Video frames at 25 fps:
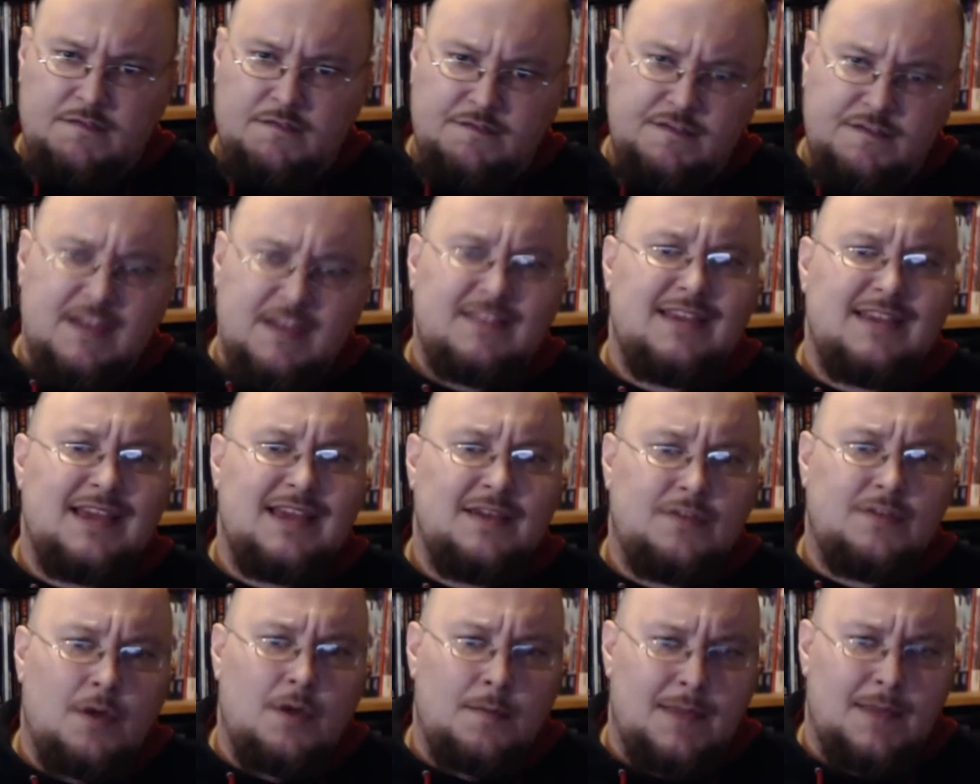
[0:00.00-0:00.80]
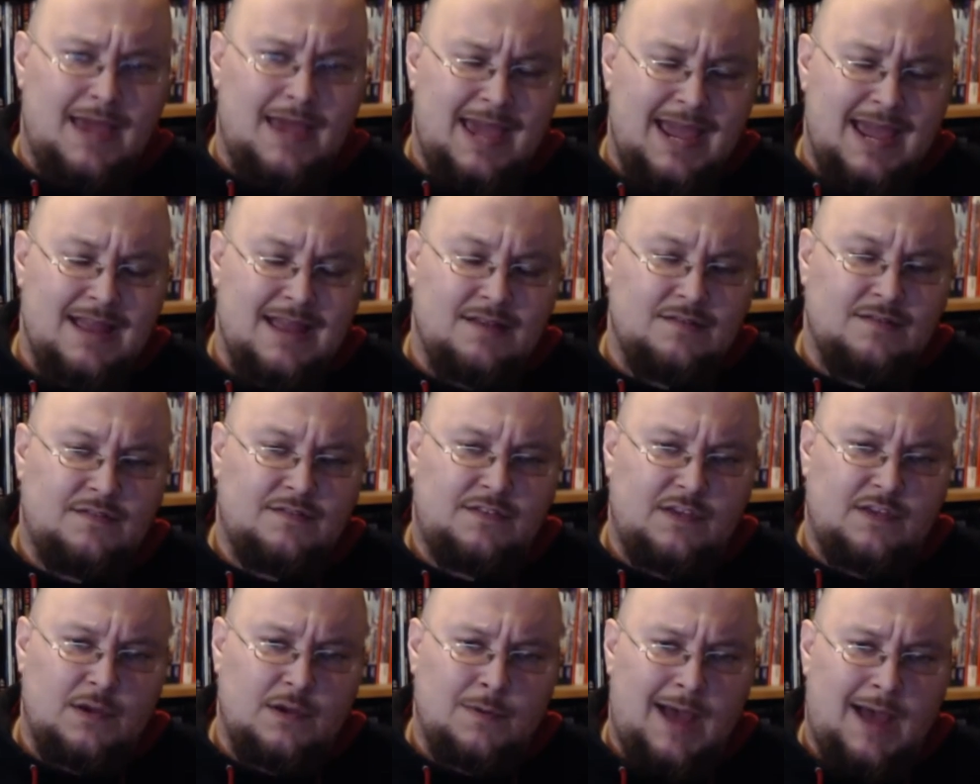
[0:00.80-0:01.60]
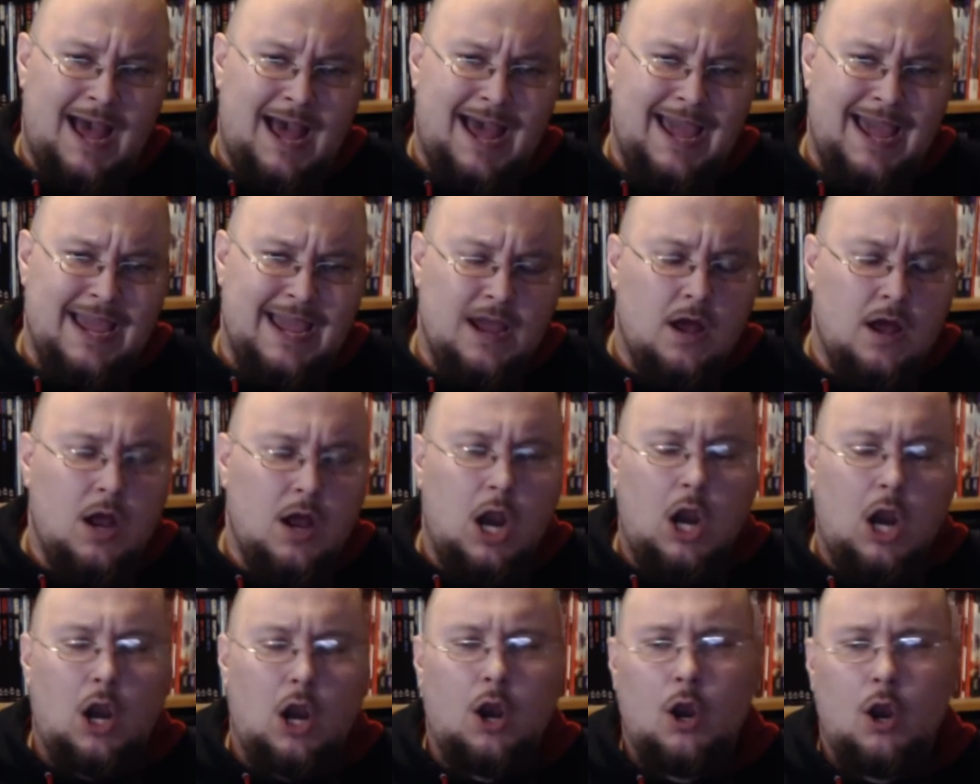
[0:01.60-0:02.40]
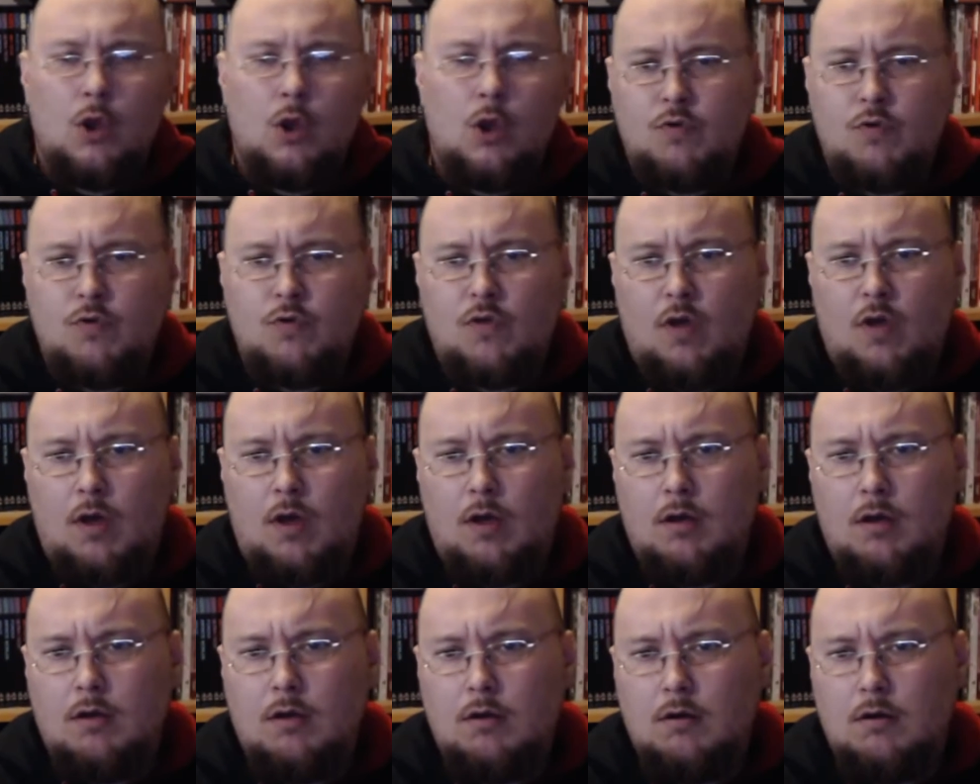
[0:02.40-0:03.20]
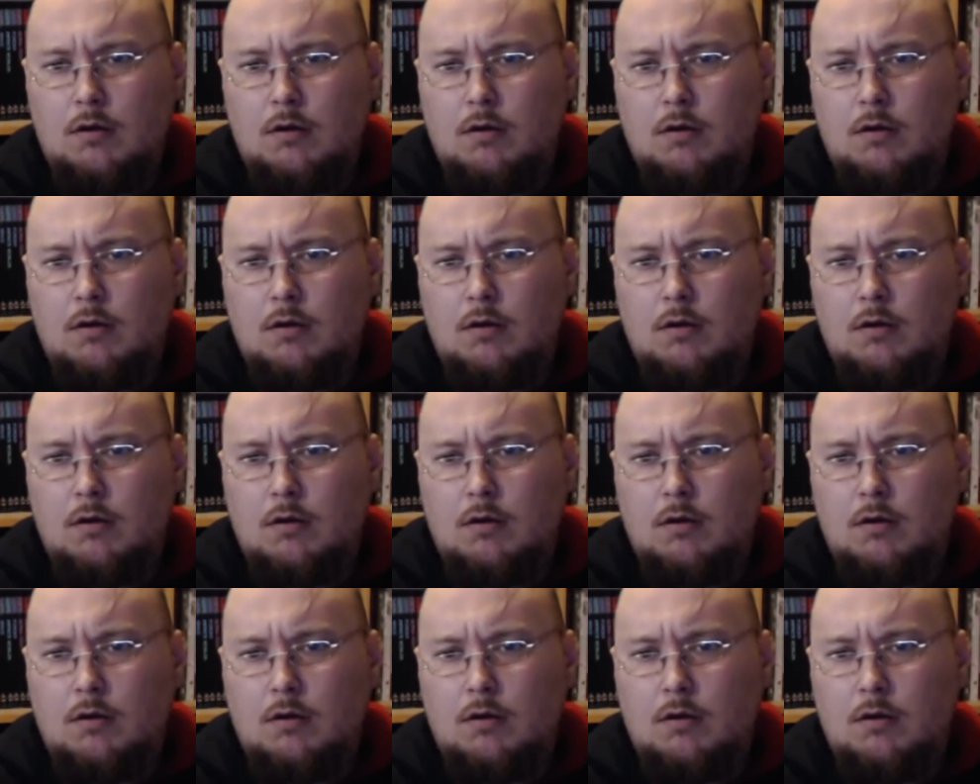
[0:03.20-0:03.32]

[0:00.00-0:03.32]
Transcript: fitting them into a looser